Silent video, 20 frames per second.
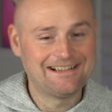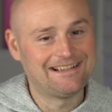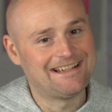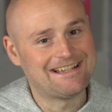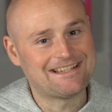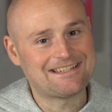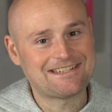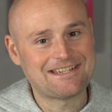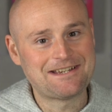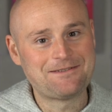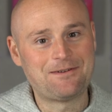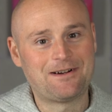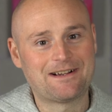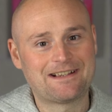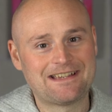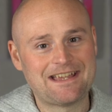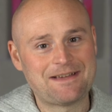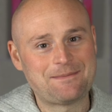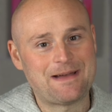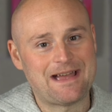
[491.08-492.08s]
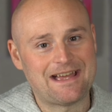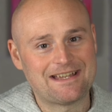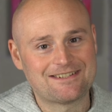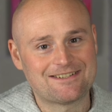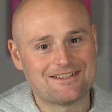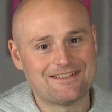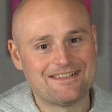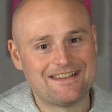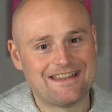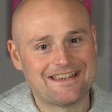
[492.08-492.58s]
Let's see what I can get my hands
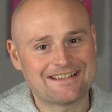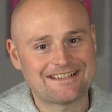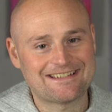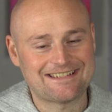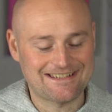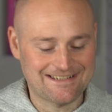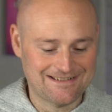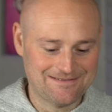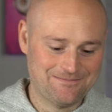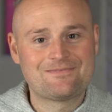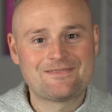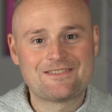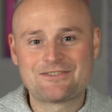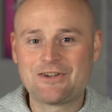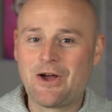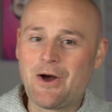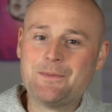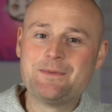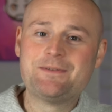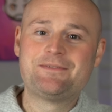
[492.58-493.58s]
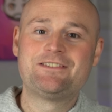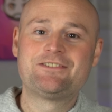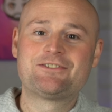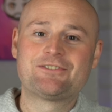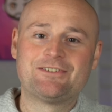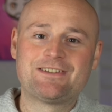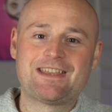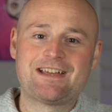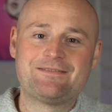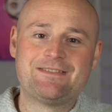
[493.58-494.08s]
on next. So I hope you've
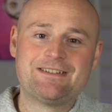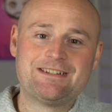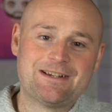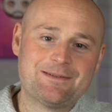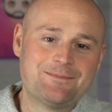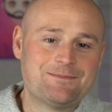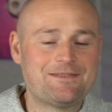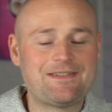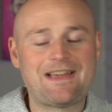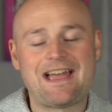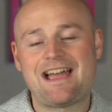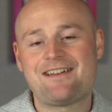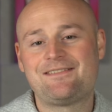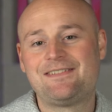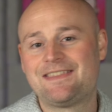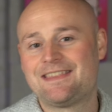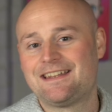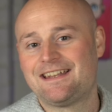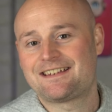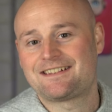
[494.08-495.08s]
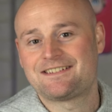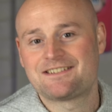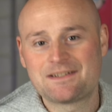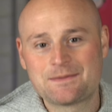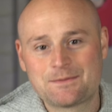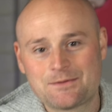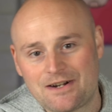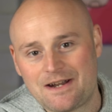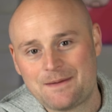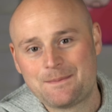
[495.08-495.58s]
enjoyed that video. If you have, hit the like and
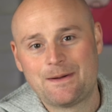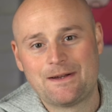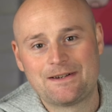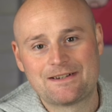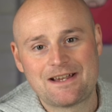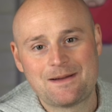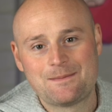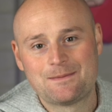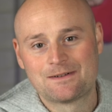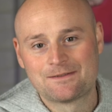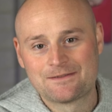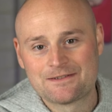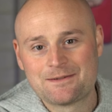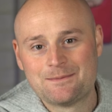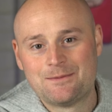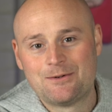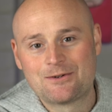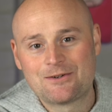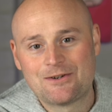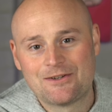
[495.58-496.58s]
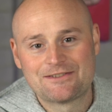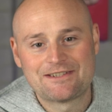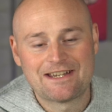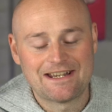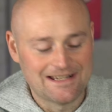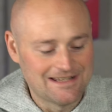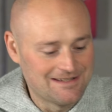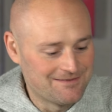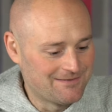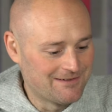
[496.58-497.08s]
subscribe button, come along for some more content
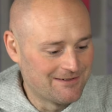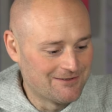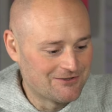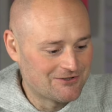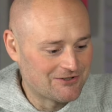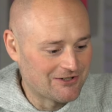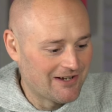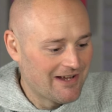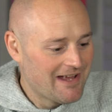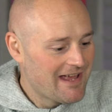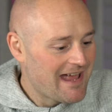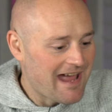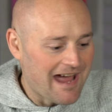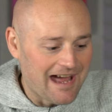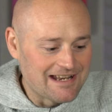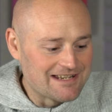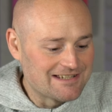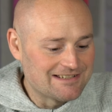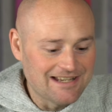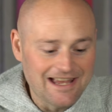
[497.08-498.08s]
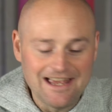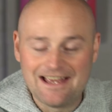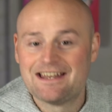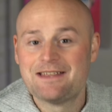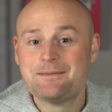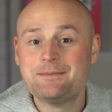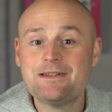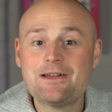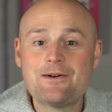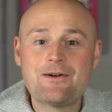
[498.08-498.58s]
in the future. And yeah,
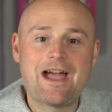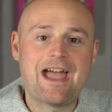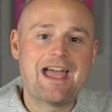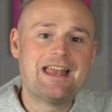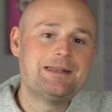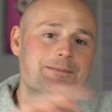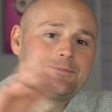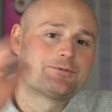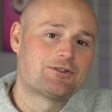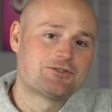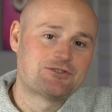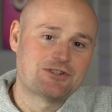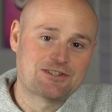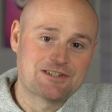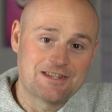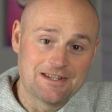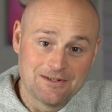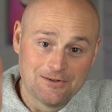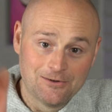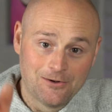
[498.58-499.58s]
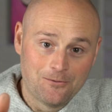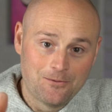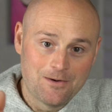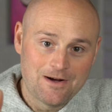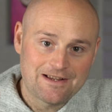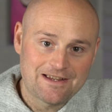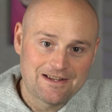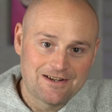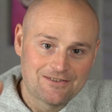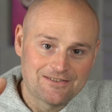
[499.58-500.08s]
let me know any projects that you're
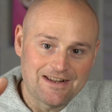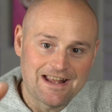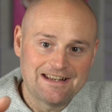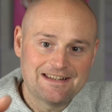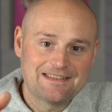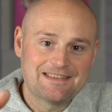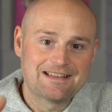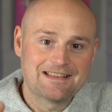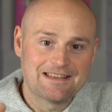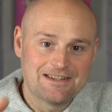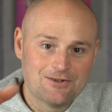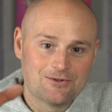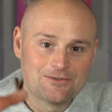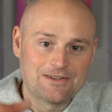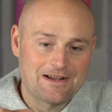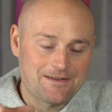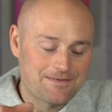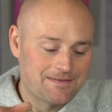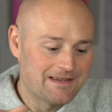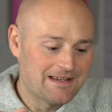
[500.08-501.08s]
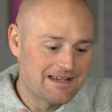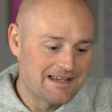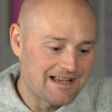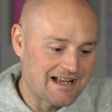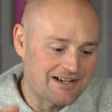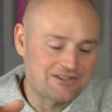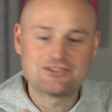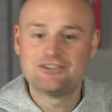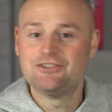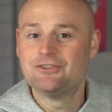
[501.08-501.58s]
working on, anything that you're now thinking,
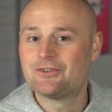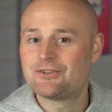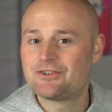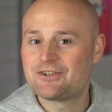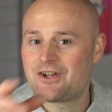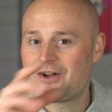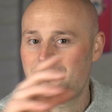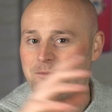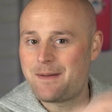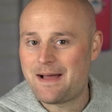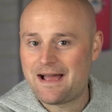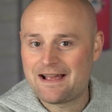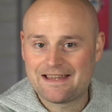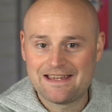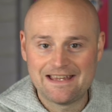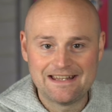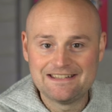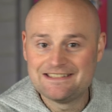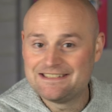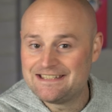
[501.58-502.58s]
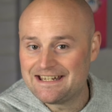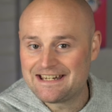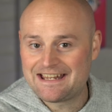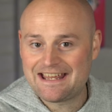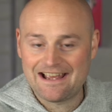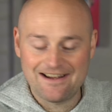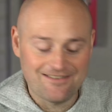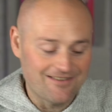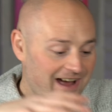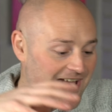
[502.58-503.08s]
actually you're gonna go back in, dig
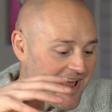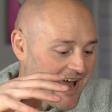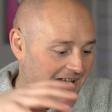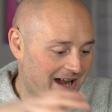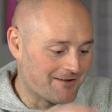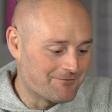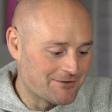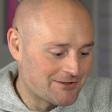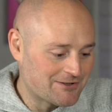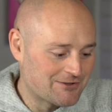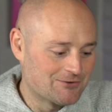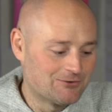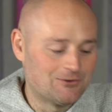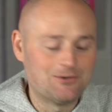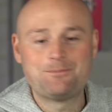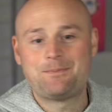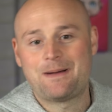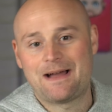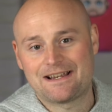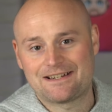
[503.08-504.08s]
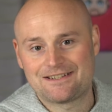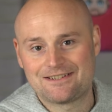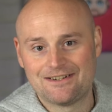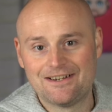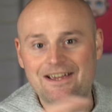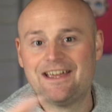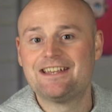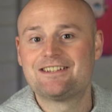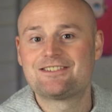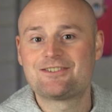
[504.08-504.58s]
out, and restore back
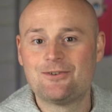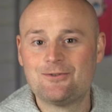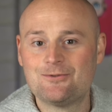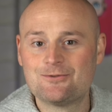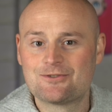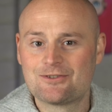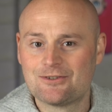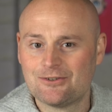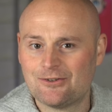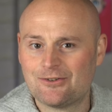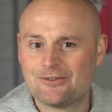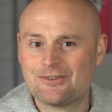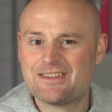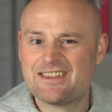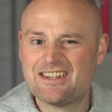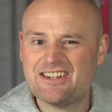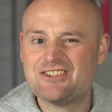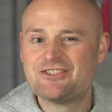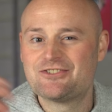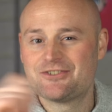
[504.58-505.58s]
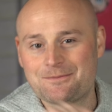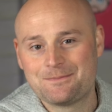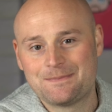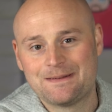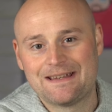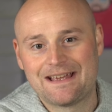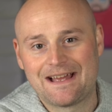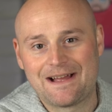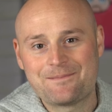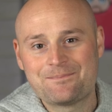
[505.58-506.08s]
to its old glory that it should
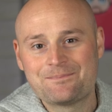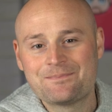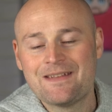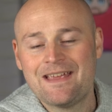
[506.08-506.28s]
be at.